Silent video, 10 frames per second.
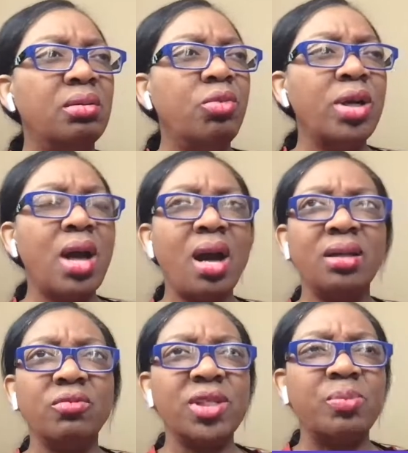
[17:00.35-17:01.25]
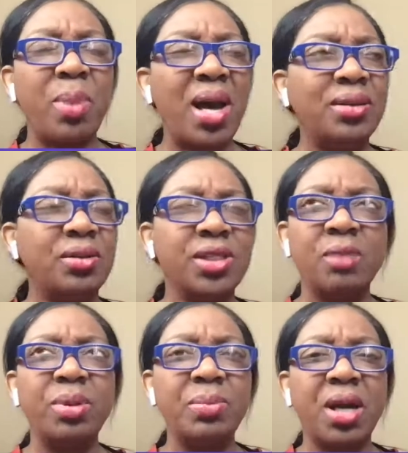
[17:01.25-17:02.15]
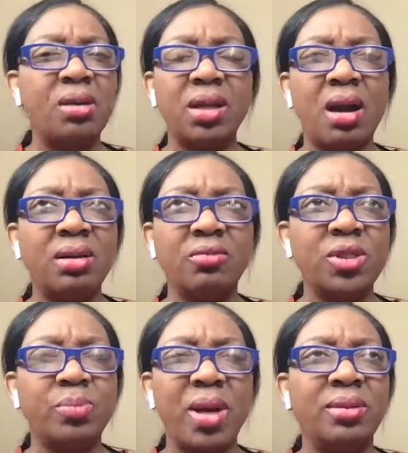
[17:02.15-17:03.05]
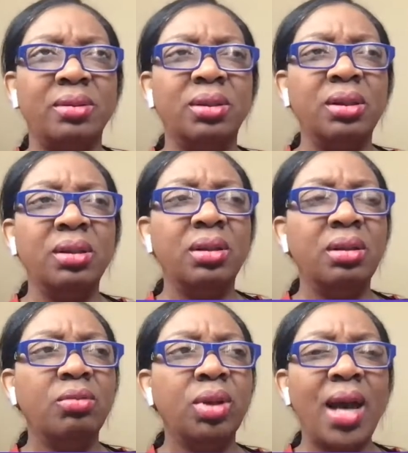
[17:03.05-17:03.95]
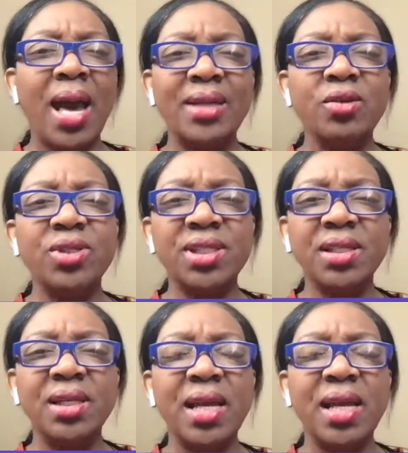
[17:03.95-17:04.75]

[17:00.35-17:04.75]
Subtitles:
What autoresponder? Some people call it autoresponder. How you sending